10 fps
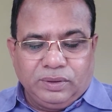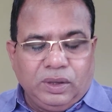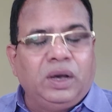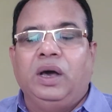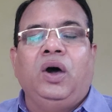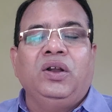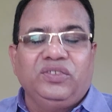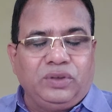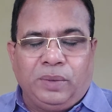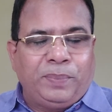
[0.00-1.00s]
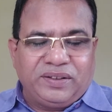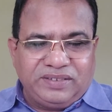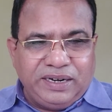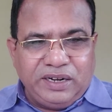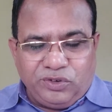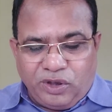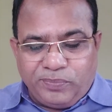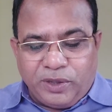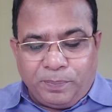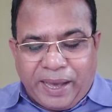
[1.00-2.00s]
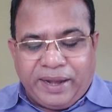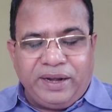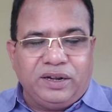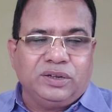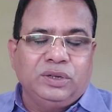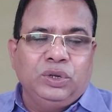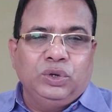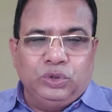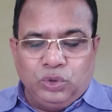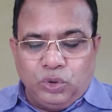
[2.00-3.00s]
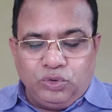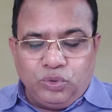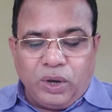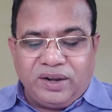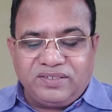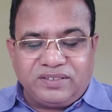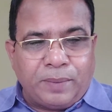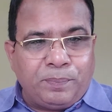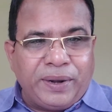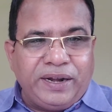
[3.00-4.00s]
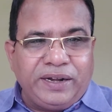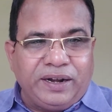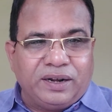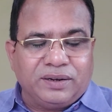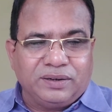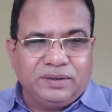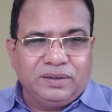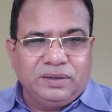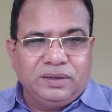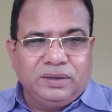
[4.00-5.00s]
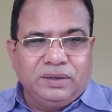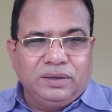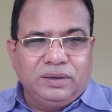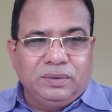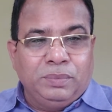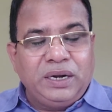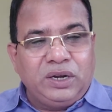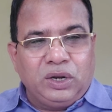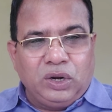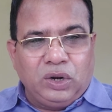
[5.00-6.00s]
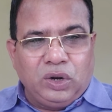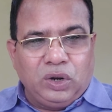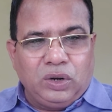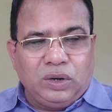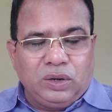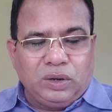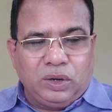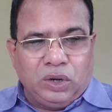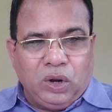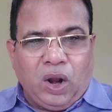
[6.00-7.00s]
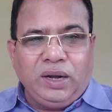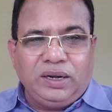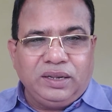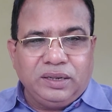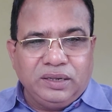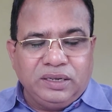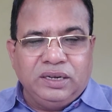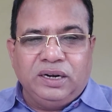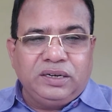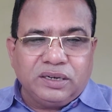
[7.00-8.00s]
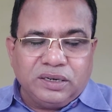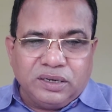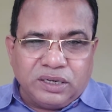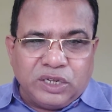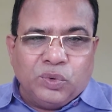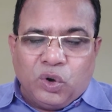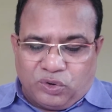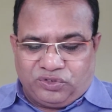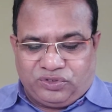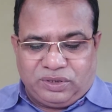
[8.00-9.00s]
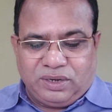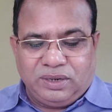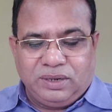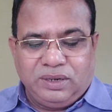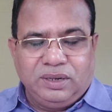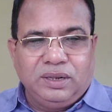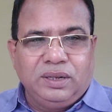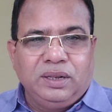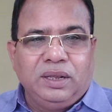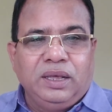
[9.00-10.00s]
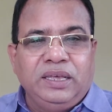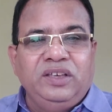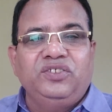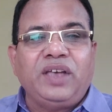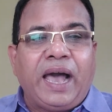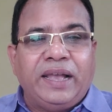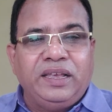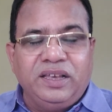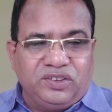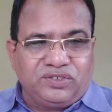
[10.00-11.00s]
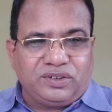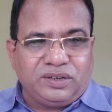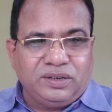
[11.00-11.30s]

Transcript: or a percentage of the parent, those who are separated but not yet divorced, is highest